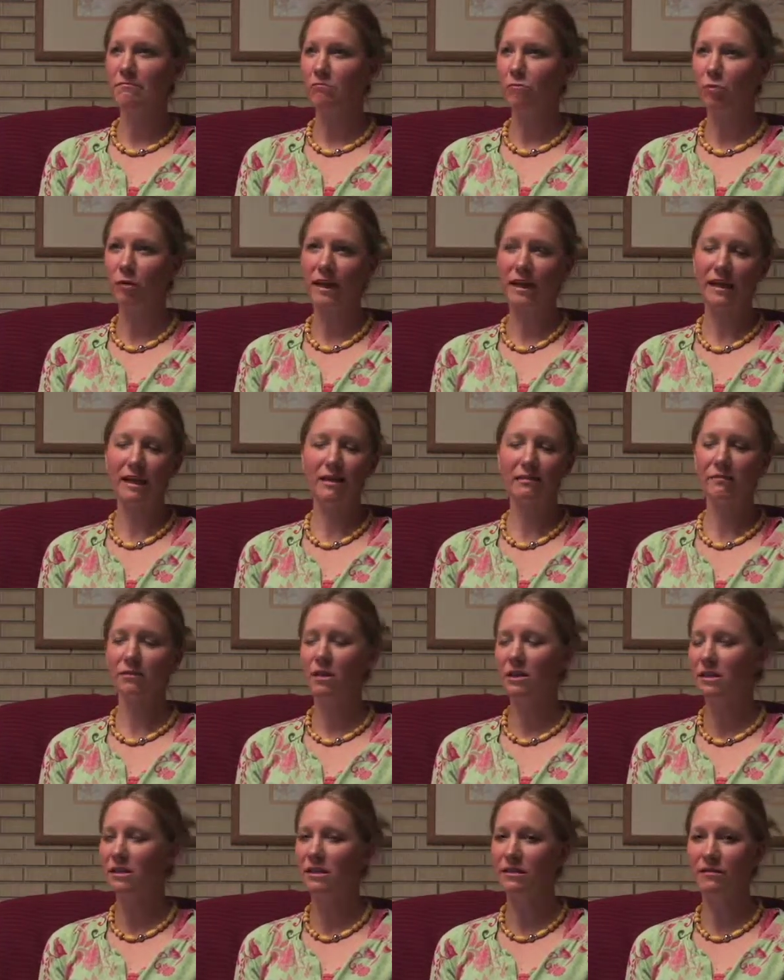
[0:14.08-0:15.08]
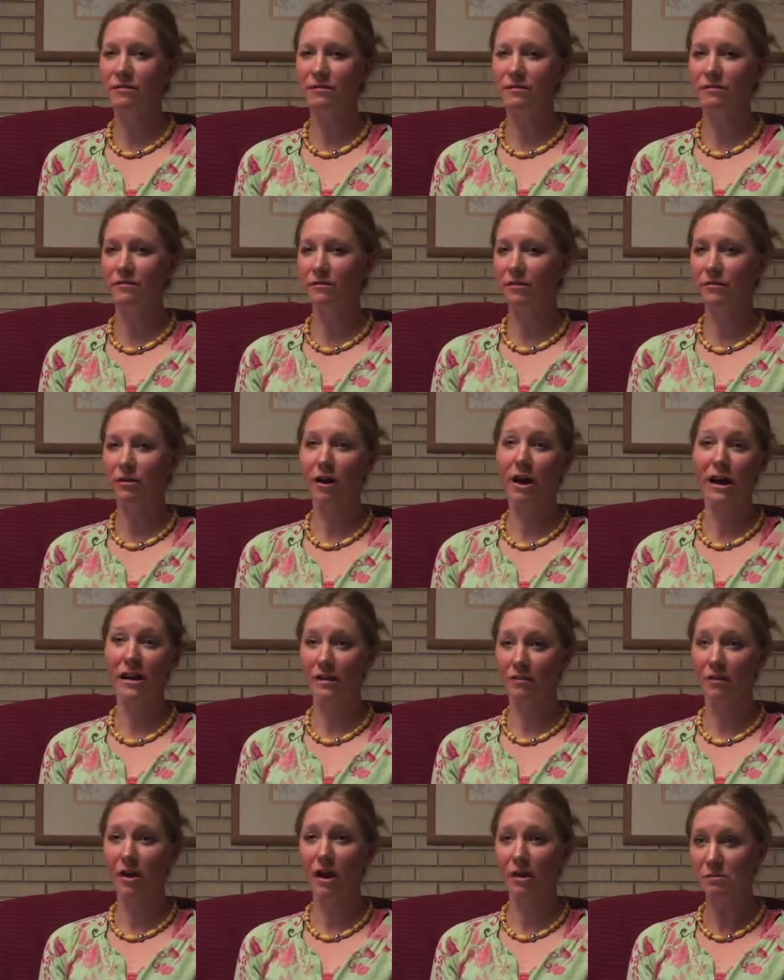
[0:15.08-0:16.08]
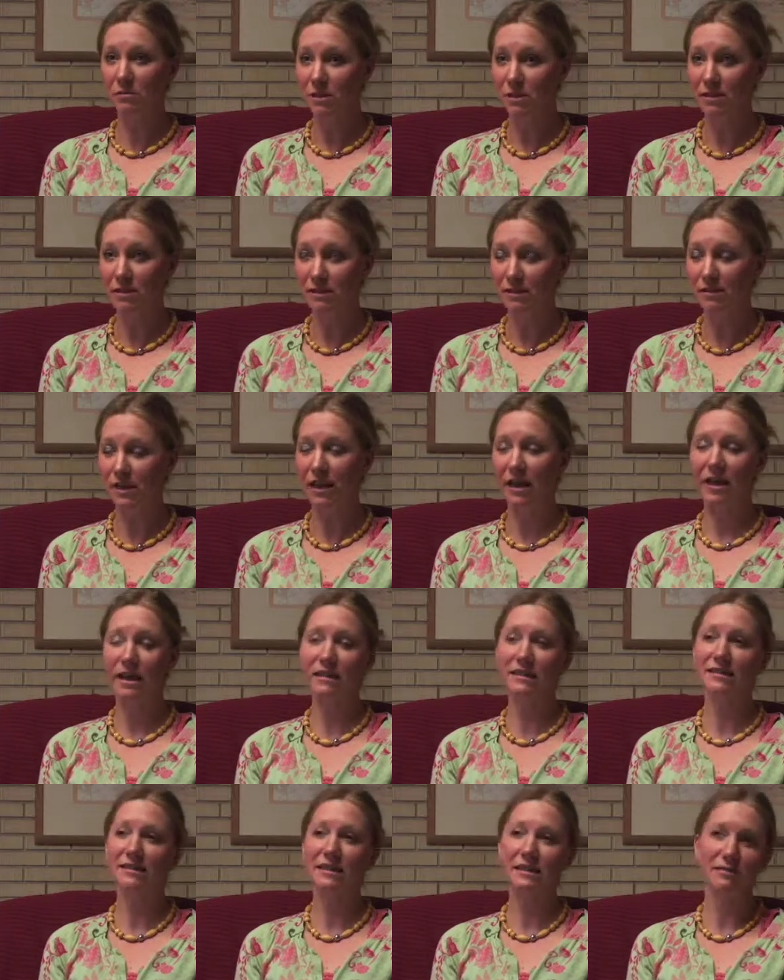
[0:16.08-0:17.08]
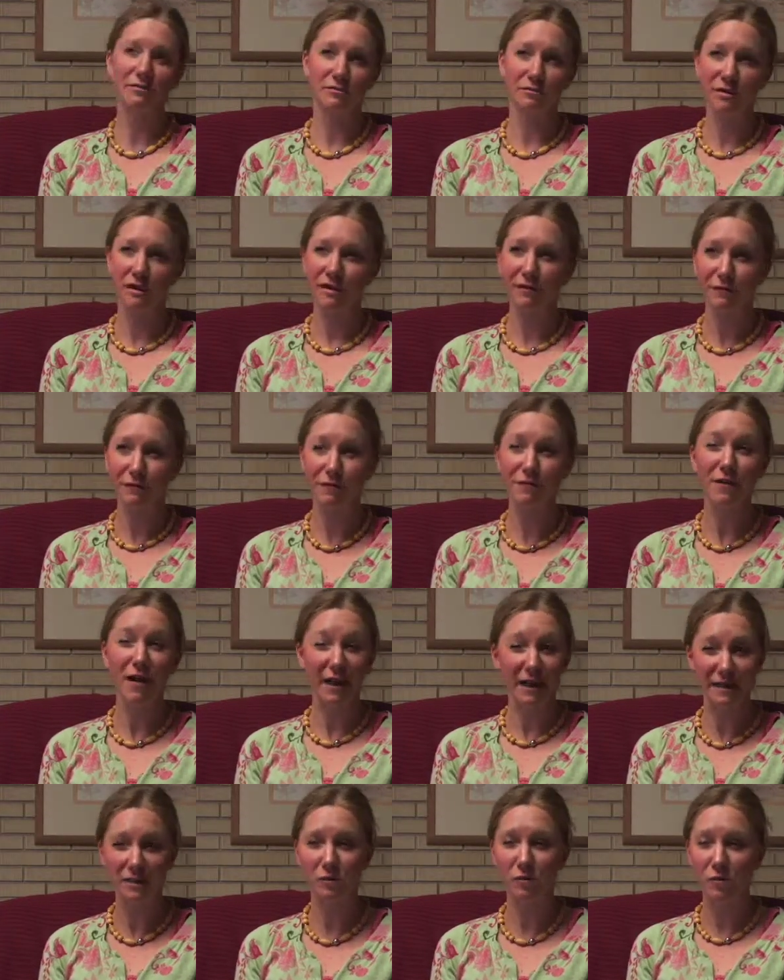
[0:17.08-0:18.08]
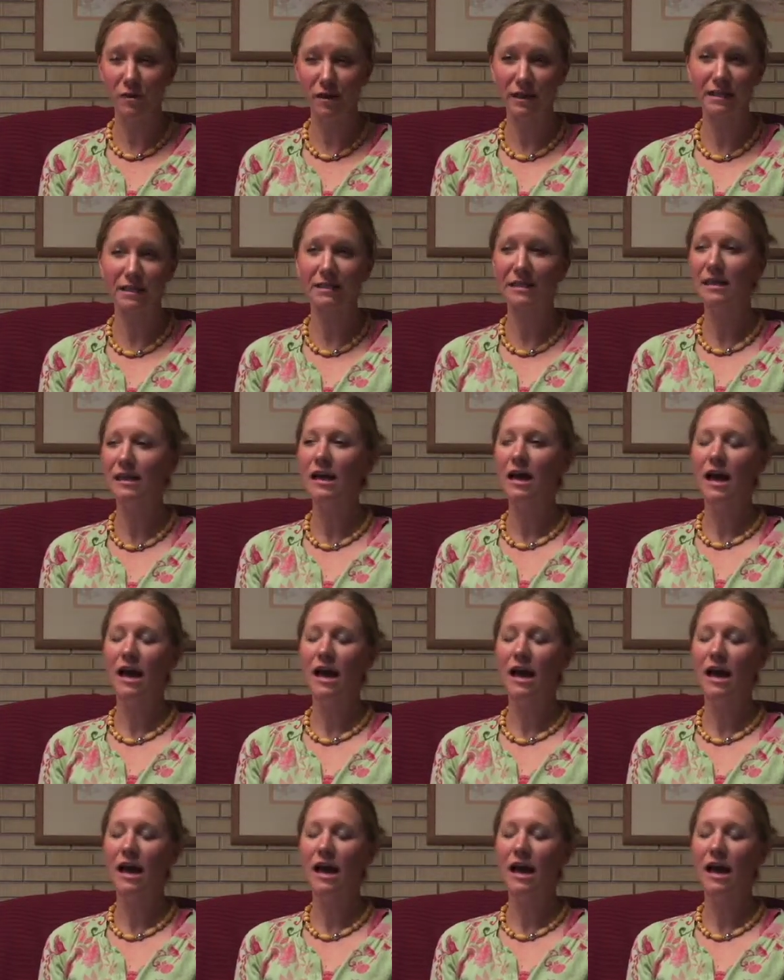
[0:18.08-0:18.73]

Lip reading: We looked at a variety of options and didn't really find one